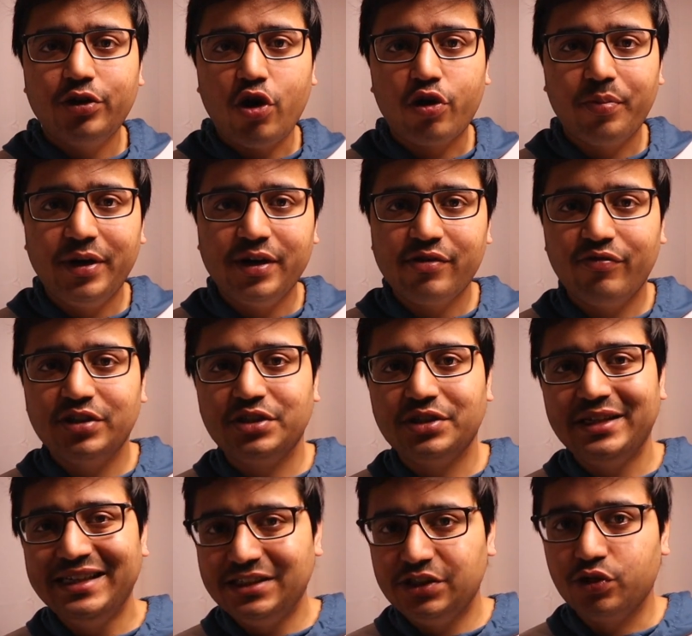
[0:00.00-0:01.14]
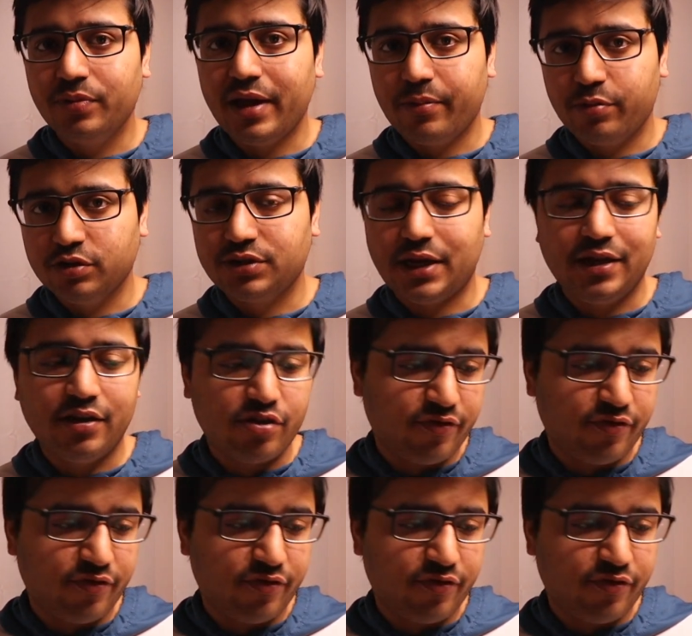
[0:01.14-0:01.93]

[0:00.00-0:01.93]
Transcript: the documents which needs to be apostille.